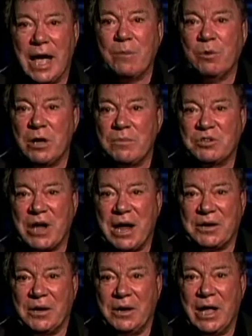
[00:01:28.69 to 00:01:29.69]
I'm William
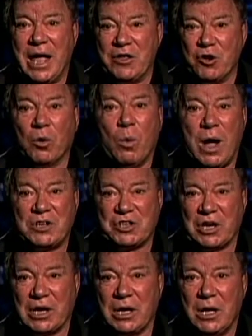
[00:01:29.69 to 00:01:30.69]
Shatner, and you're
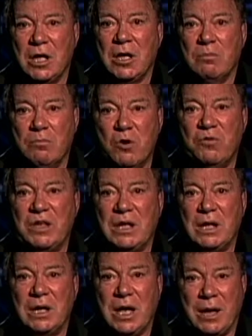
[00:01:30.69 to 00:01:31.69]
watching
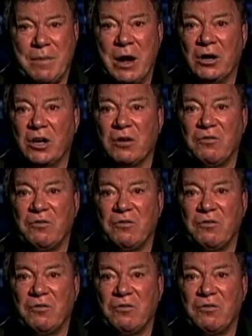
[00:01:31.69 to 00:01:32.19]
Moving America